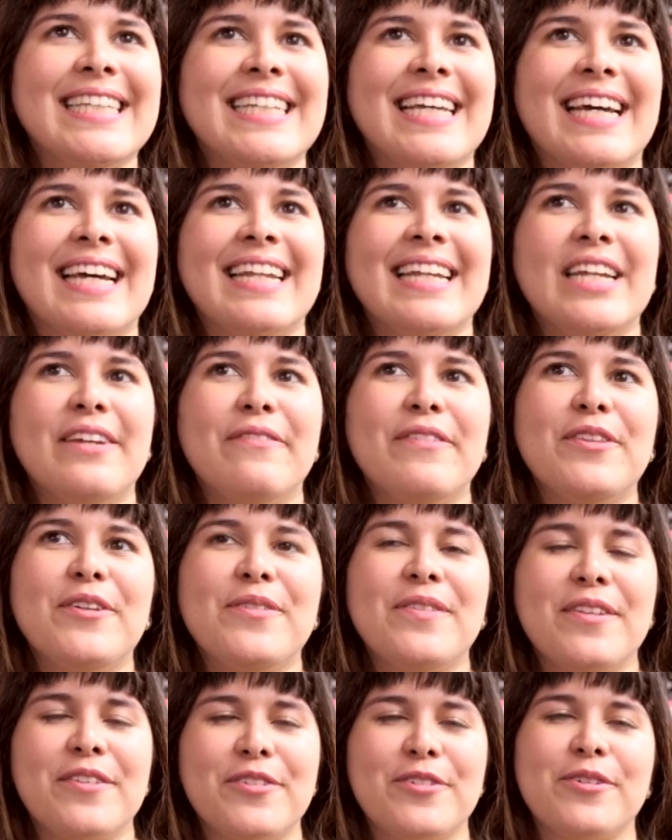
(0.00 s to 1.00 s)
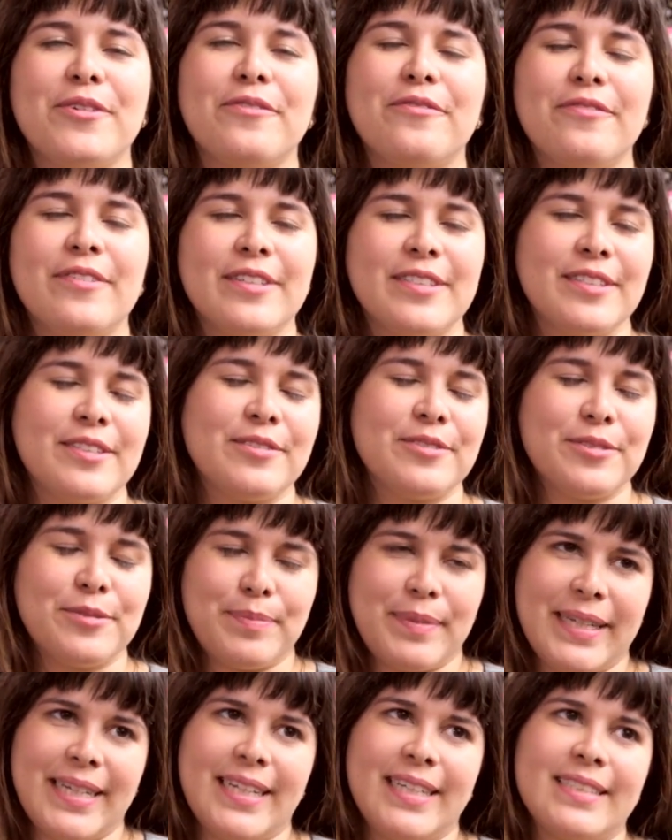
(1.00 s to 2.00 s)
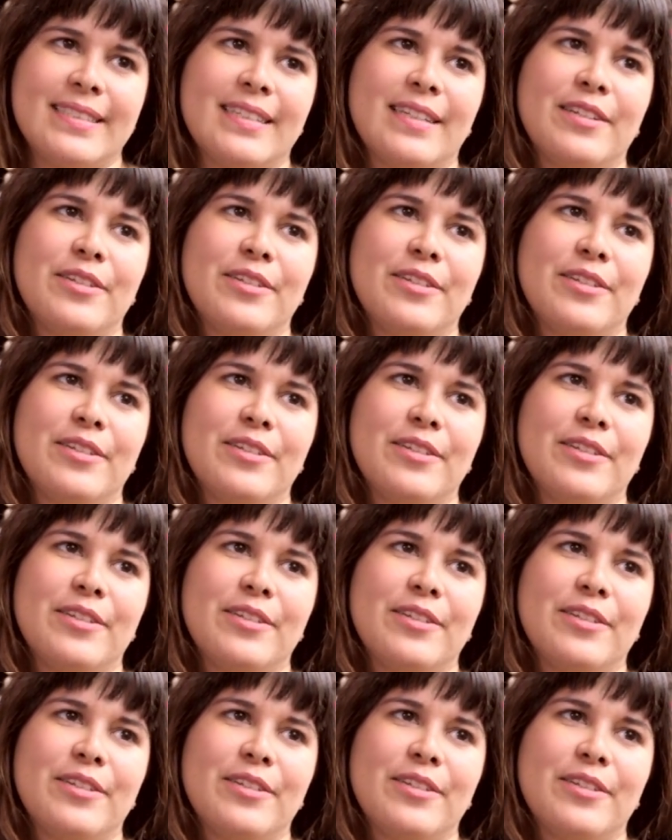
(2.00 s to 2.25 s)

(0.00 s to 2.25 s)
that even though that you're a physical space